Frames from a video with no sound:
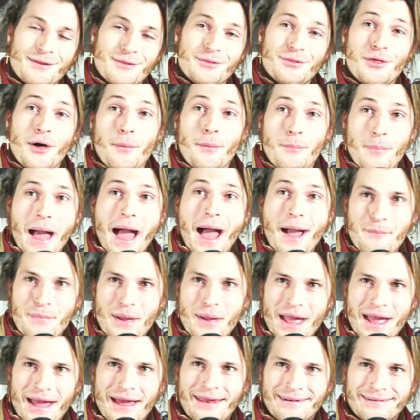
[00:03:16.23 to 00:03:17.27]
the
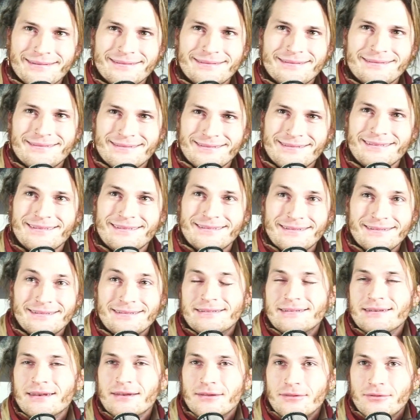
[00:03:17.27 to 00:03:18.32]
Batman,
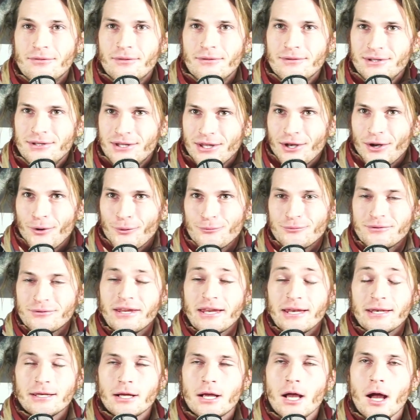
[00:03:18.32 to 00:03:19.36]

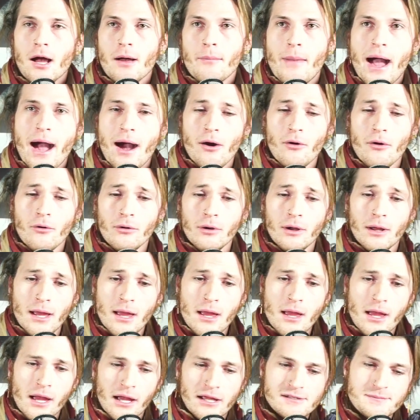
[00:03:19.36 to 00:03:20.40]
didn't come out,
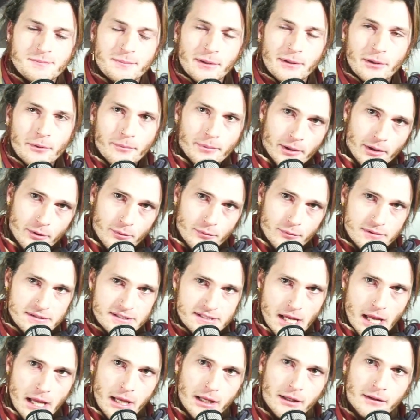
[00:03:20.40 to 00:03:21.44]
and Spielberg was
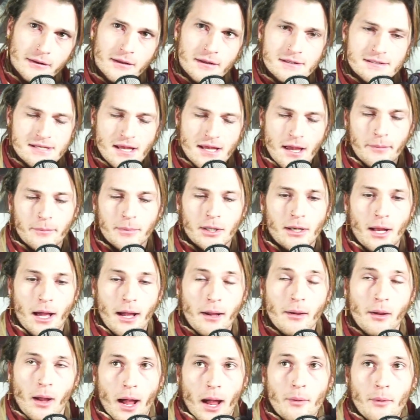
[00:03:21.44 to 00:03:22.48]
saying this, I mean,
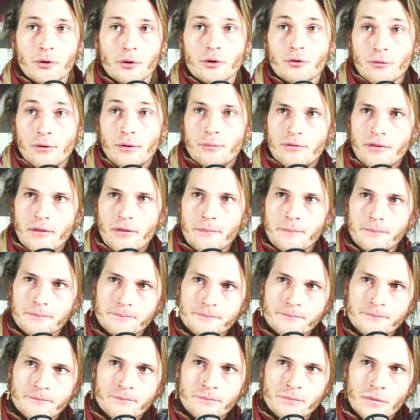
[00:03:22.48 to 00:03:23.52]
I would agree with him.
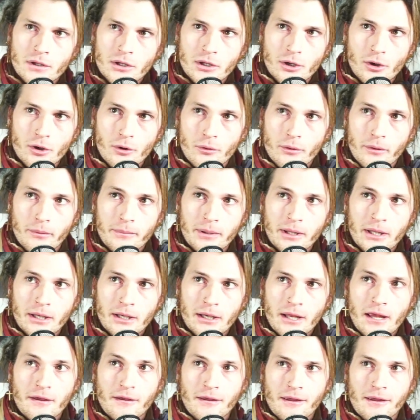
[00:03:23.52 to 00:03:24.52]
You know what I mean?